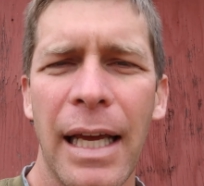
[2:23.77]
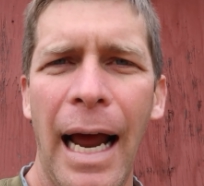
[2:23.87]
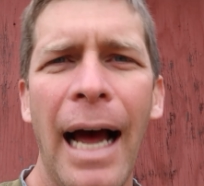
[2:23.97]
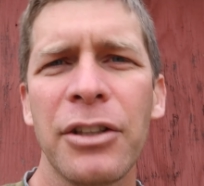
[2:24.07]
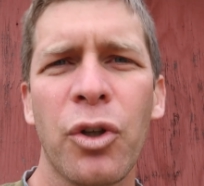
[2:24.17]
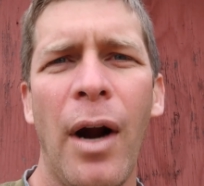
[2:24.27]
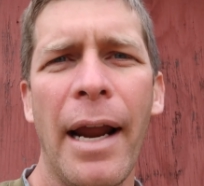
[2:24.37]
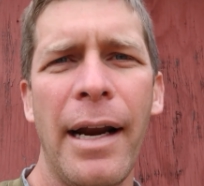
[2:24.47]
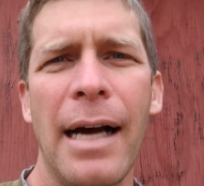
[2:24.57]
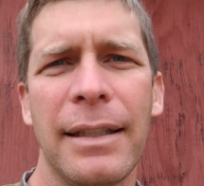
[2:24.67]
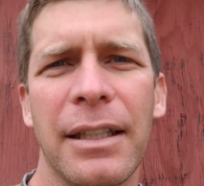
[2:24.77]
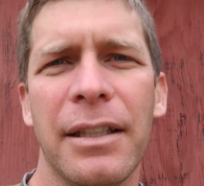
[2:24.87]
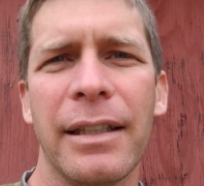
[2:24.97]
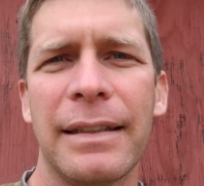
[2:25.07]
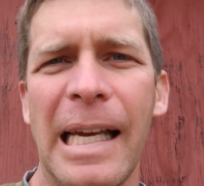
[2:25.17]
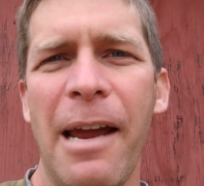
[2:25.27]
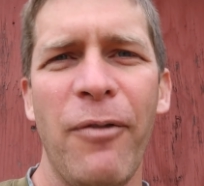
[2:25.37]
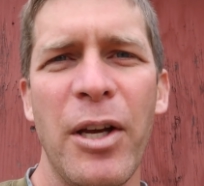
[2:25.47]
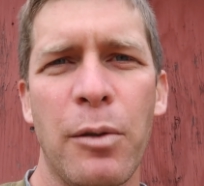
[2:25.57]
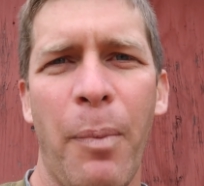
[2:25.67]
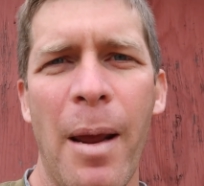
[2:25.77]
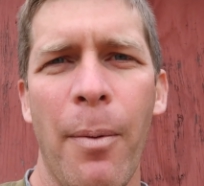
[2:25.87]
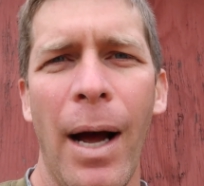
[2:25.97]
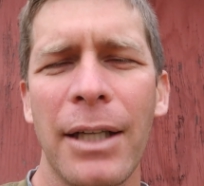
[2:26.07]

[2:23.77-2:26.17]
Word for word: And I try not to deceive these people.